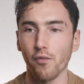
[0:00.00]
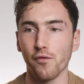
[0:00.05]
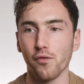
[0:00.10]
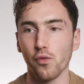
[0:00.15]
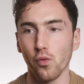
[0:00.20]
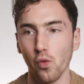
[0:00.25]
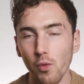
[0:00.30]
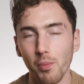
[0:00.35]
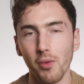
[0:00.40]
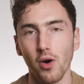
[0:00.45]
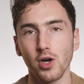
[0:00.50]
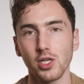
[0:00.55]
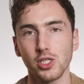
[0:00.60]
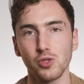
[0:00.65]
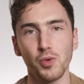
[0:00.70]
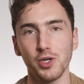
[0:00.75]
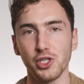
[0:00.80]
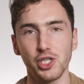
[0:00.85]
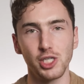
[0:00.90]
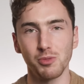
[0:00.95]
of
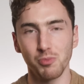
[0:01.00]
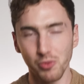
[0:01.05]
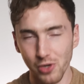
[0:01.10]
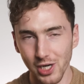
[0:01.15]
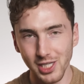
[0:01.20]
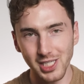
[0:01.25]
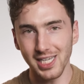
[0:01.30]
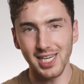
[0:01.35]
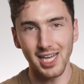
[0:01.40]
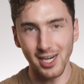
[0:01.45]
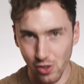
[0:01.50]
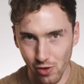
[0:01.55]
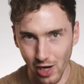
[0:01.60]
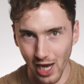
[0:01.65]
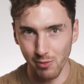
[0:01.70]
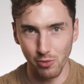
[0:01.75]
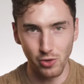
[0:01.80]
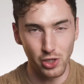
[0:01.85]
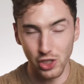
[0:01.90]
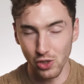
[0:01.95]
robots, which is pretty
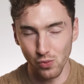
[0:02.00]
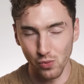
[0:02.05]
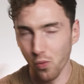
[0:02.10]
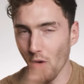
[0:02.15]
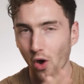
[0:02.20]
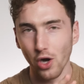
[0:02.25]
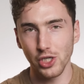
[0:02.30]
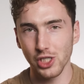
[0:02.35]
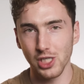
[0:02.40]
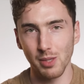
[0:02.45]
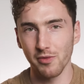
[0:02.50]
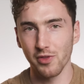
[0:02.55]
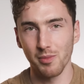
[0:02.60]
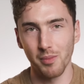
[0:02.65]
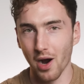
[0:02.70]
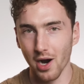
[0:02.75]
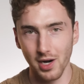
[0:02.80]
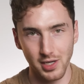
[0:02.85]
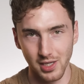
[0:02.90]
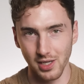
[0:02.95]
incredible. You should watch some of the
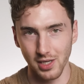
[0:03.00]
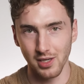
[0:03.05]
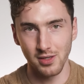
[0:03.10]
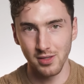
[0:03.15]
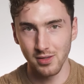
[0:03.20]
marketing.